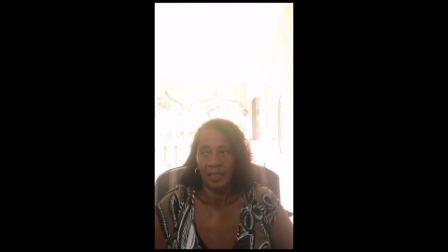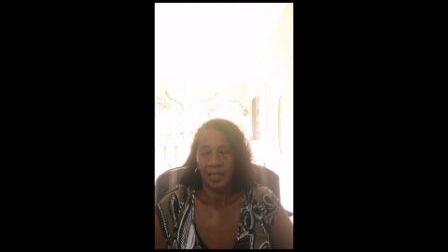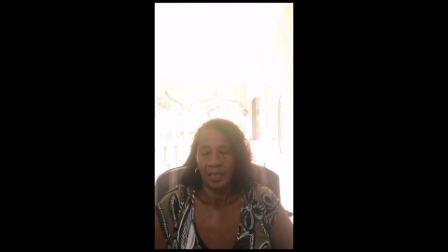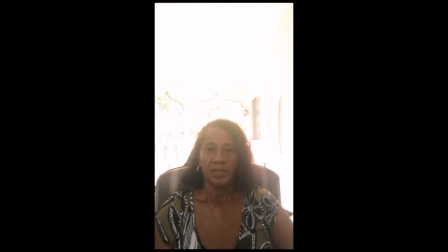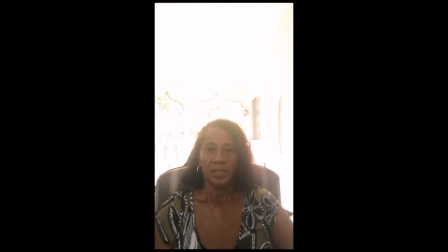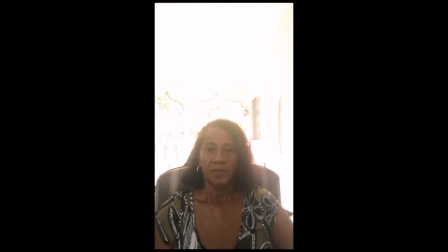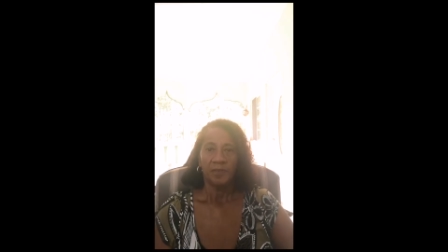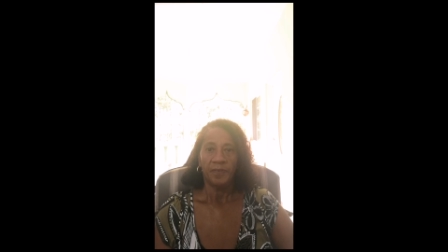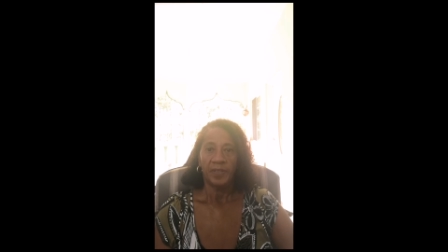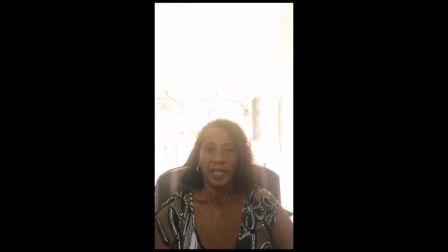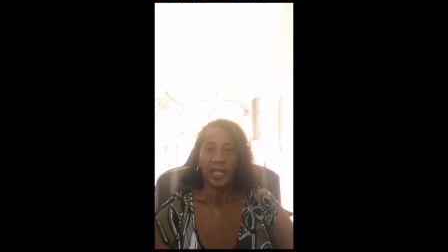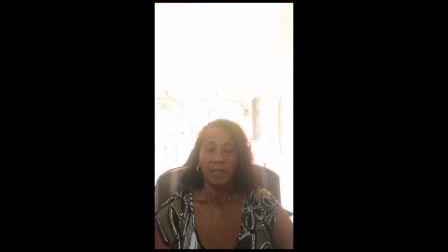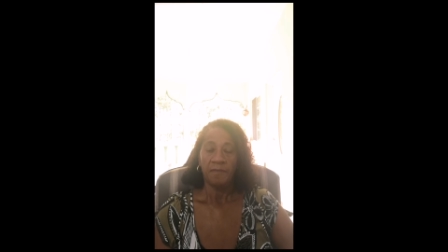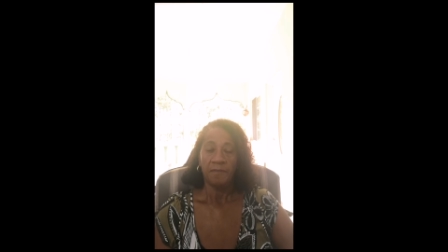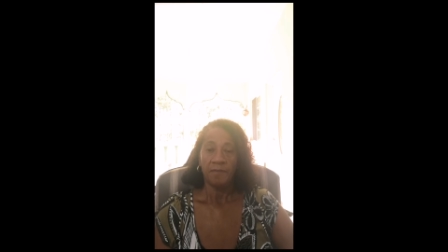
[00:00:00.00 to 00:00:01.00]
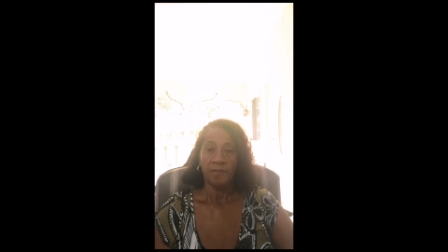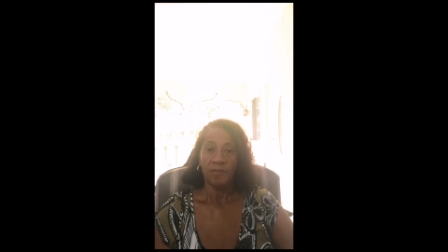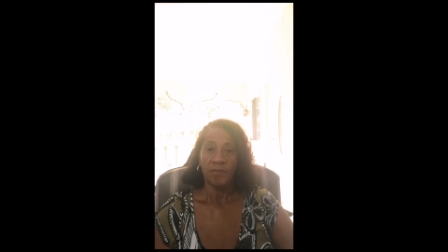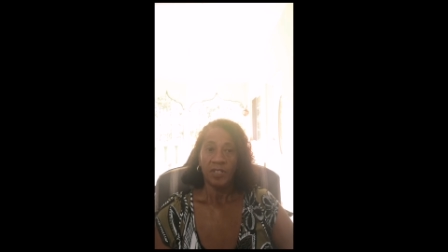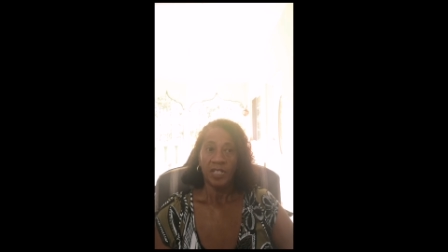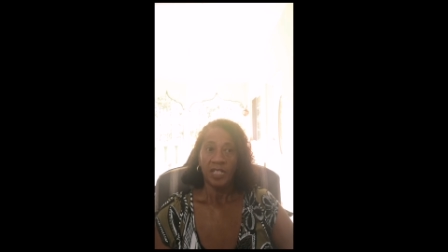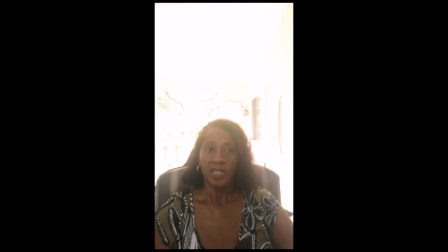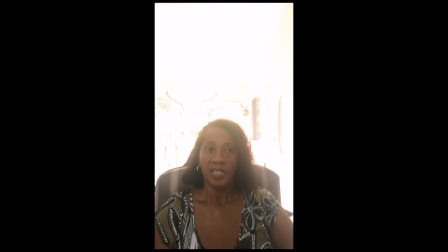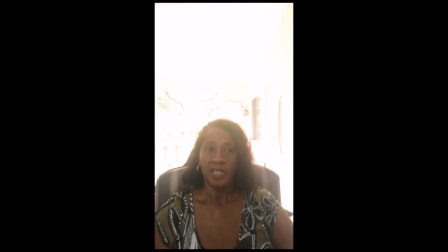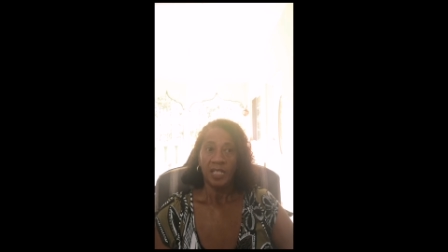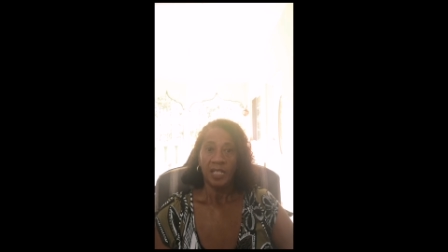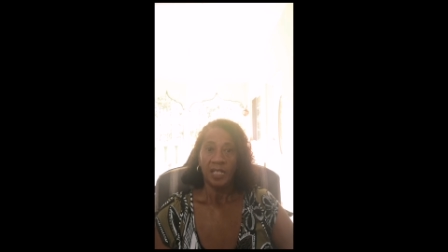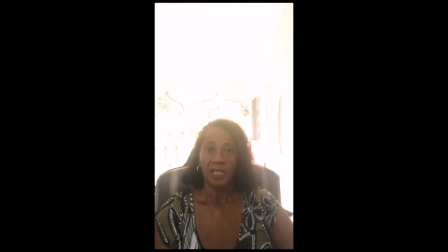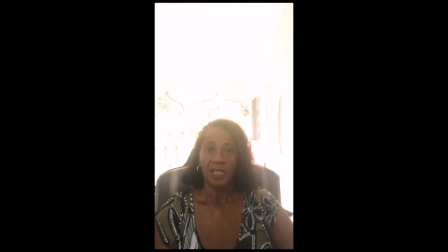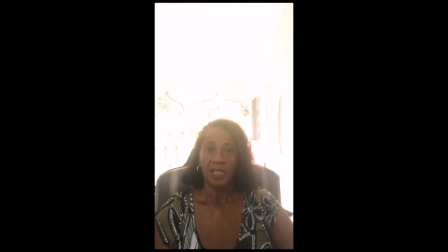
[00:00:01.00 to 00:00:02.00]
So for
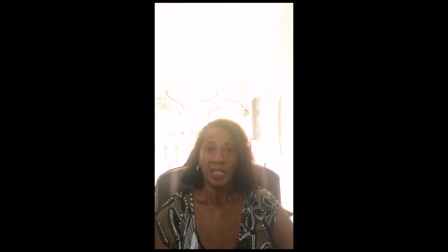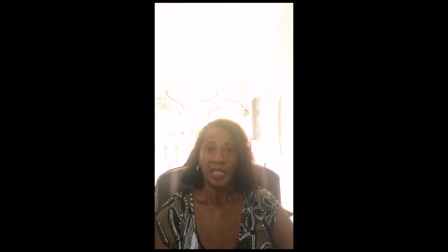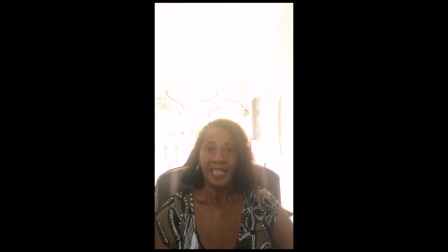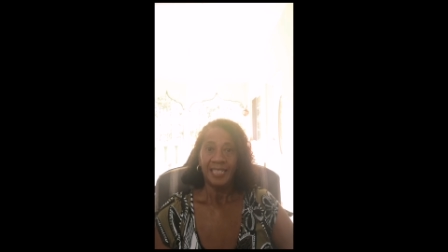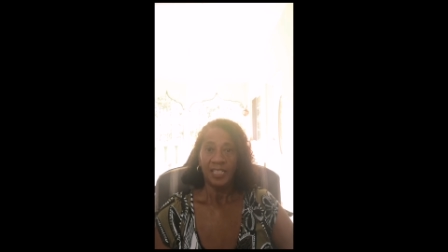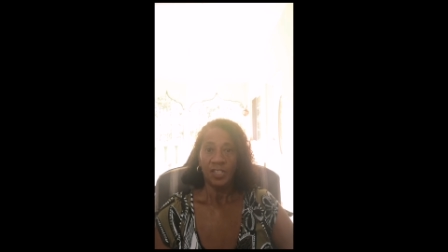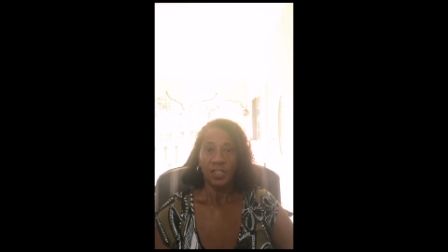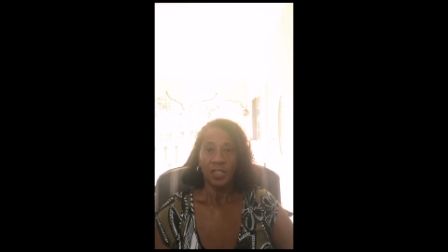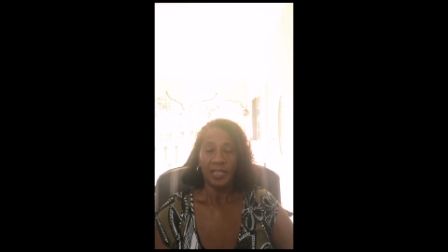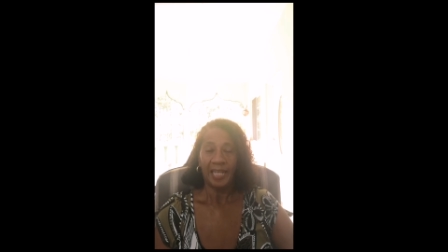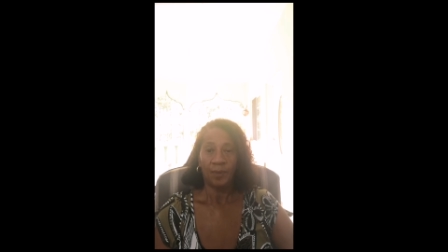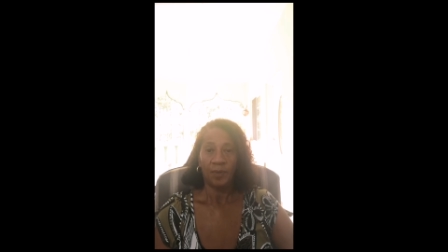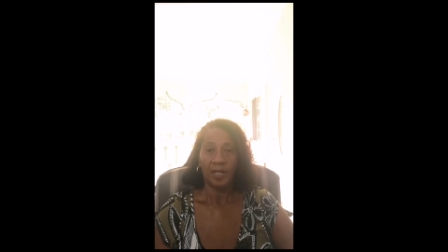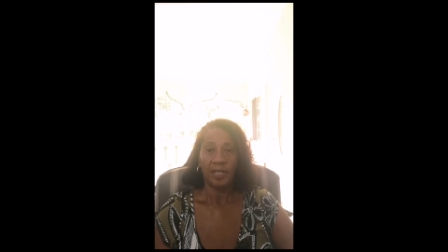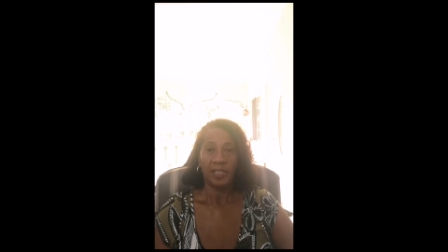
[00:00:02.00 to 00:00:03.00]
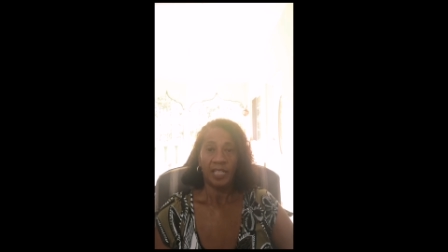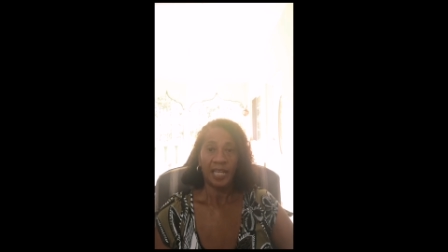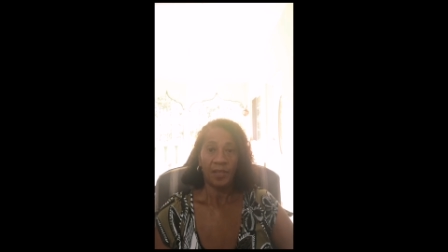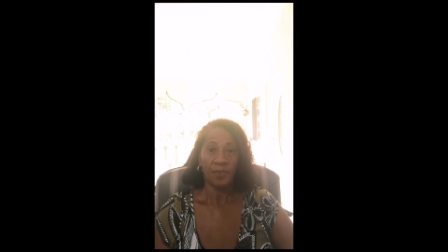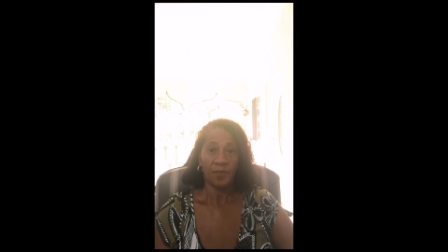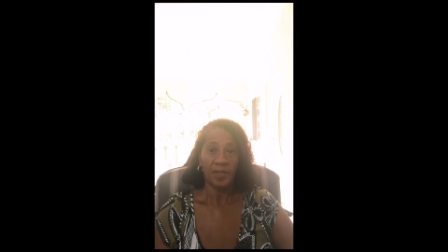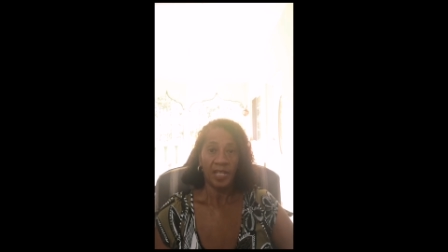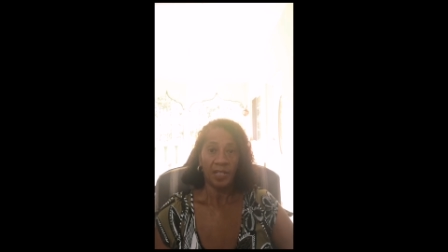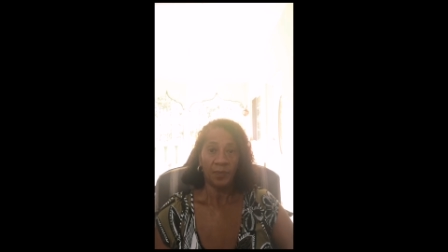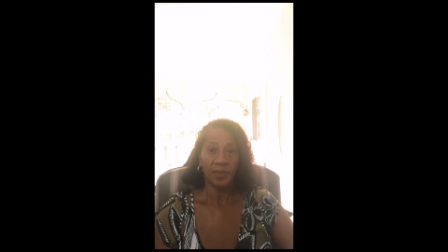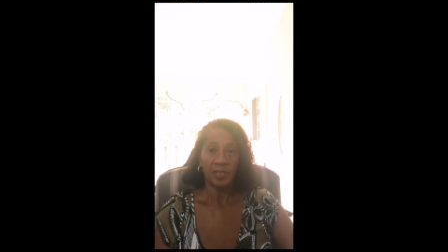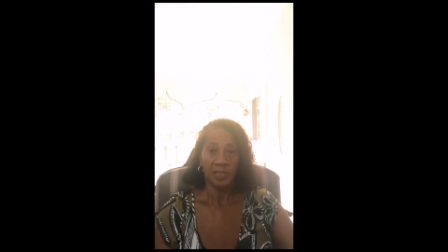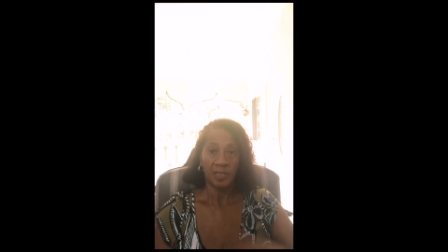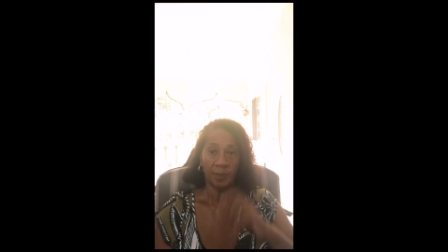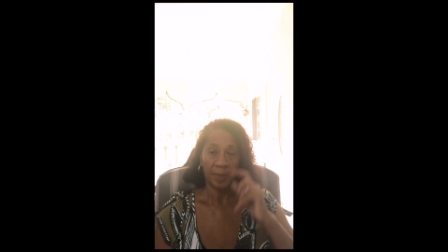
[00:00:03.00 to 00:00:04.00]
every additional hour you get 3
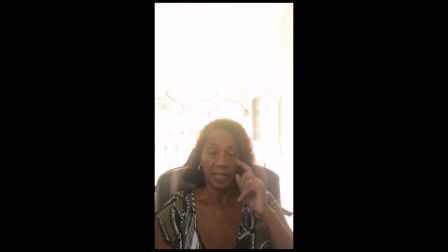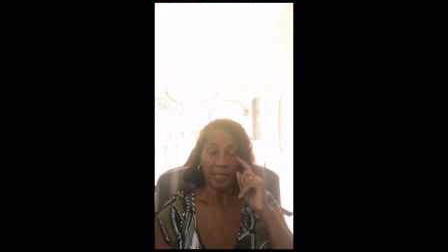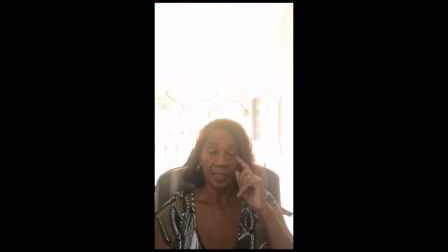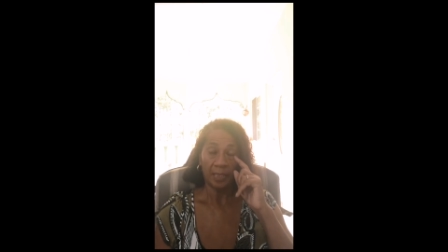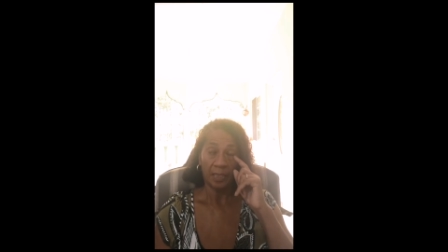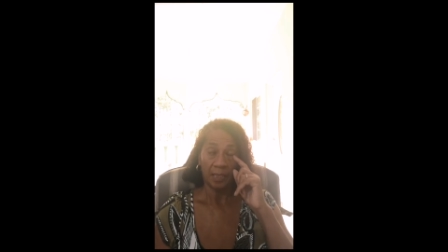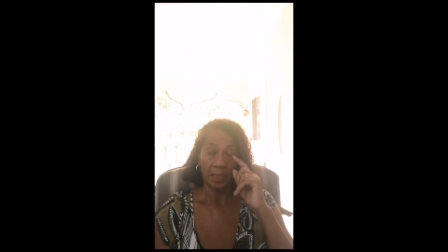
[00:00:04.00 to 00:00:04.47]
hours to pack.